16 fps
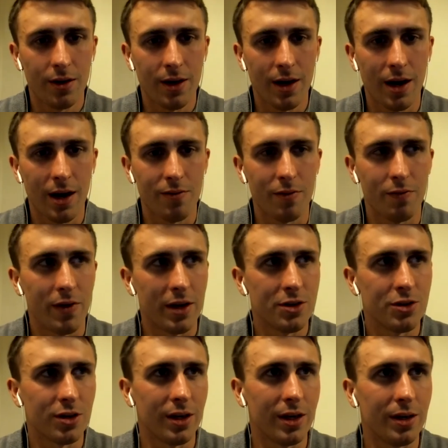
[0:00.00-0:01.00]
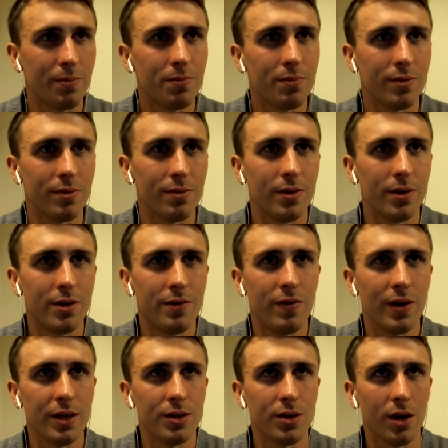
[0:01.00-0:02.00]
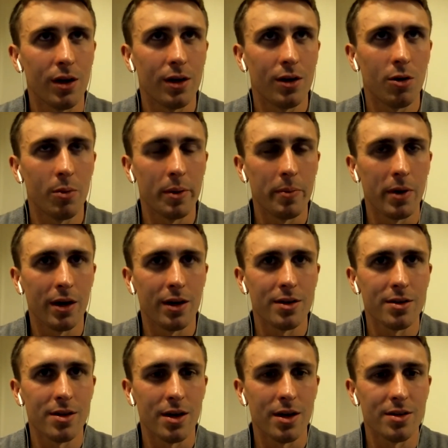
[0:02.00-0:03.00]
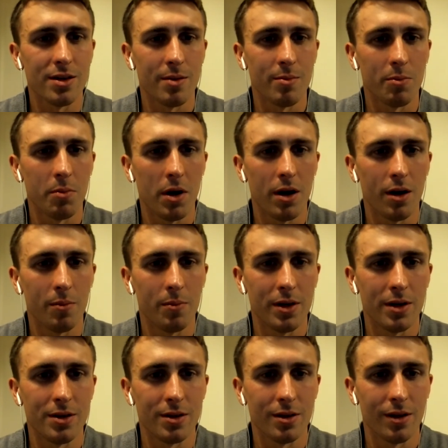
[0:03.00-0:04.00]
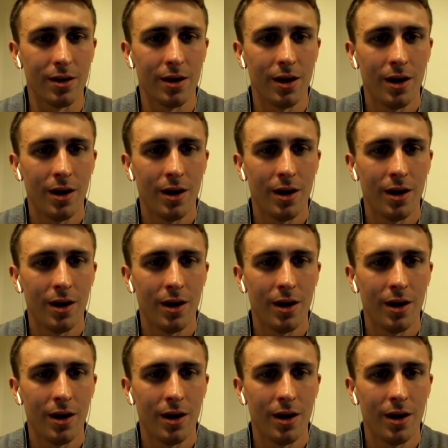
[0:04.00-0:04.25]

to have eventually Van Dijk coming back into that team. It might not be until the